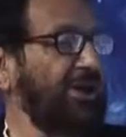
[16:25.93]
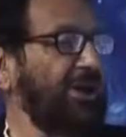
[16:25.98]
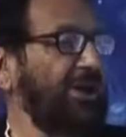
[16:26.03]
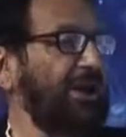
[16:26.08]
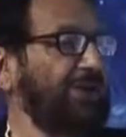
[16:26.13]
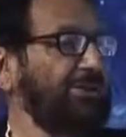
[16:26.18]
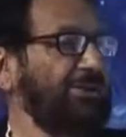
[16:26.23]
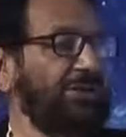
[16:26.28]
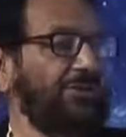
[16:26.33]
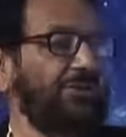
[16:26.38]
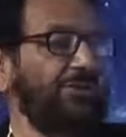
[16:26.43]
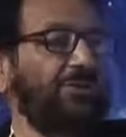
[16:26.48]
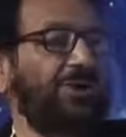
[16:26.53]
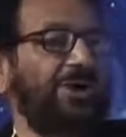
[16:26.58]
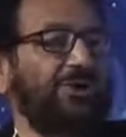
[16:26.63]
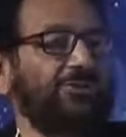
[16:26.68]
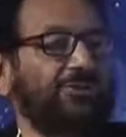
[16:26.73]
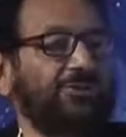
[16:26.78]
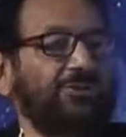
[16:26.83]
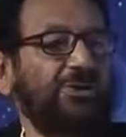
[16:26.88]
I think you
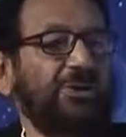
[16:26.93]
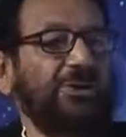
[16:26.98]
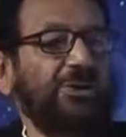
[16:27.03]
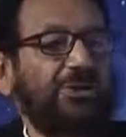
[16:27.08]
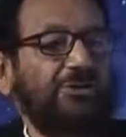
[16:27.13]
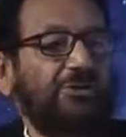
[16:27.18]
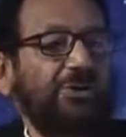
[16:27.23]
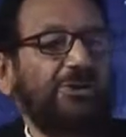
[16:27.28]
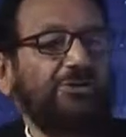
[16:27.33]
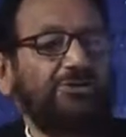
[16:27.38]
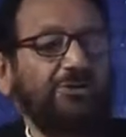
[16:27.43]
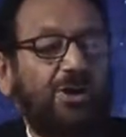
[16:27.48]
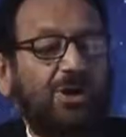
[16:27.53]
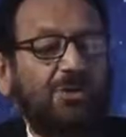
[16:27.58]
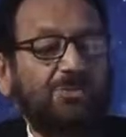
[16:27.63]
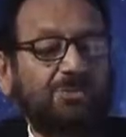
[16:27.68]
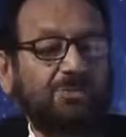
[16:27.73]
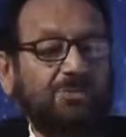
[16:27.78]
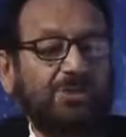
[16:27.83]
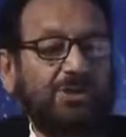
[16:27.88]
guys are doing a great
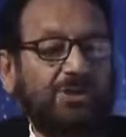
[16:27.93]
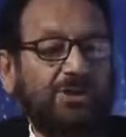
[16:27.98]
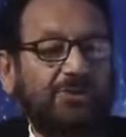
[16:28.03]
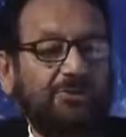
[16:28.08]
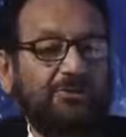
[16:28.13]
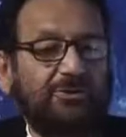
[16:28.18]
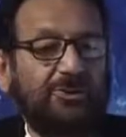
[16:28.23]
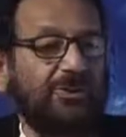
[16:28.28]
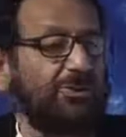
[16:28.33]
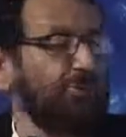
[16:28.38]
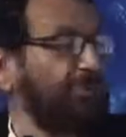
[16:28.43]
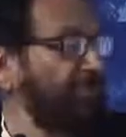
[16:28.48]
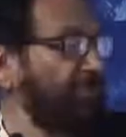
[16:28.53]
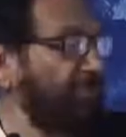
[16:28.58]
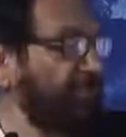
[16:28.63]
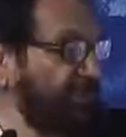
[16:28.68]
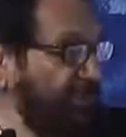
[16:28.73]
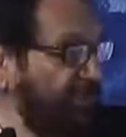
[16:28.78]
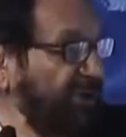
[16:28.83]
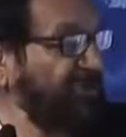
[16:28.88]
job in trying to,
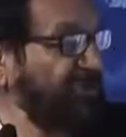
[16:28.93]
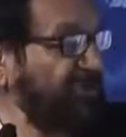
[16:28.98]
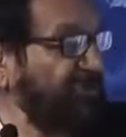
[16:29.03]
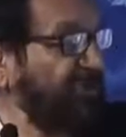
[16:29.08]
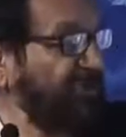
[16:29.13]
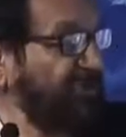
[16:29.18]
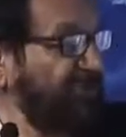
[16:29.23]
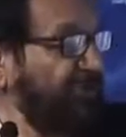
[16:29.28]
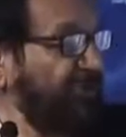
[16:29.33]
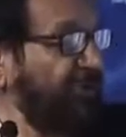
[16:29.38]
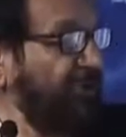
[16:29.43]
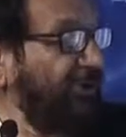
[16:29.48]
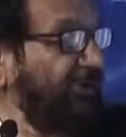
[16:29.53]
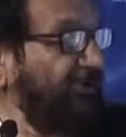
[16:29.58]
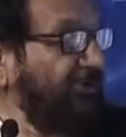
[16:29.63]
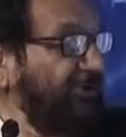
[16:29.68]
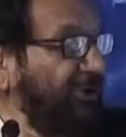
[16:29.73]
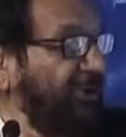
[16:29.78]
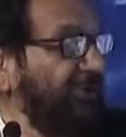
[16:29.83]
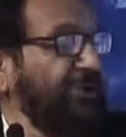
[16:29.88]
preservation of
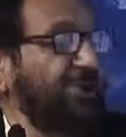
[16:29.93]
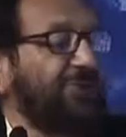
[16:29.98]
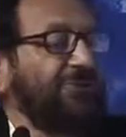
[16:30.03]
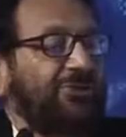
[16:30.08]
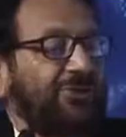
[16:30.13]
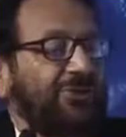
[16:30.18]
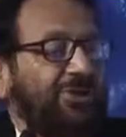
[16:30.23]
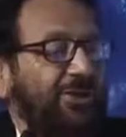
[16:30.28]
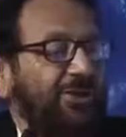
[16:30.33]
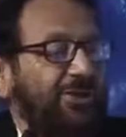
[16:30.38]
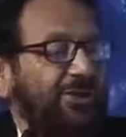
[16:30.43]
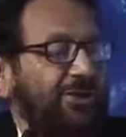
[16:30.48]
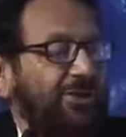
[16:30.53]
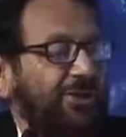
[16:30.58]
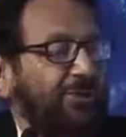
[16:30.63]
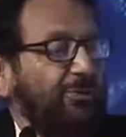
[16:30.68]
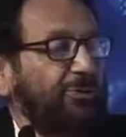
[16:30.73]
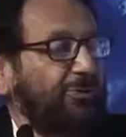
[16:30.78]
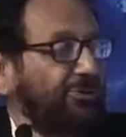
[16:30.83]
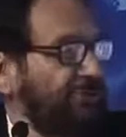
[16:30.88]
film is a
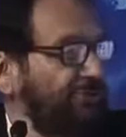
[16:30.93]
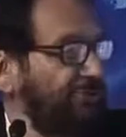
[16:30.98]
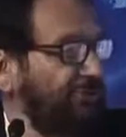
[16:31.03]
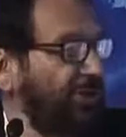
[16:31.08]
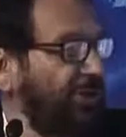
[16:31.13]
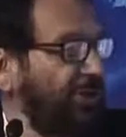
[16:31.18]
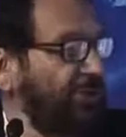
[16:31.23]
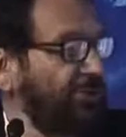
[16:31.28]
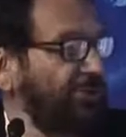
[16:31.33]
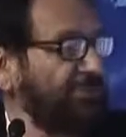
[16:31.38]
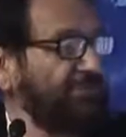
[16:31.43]
huge job,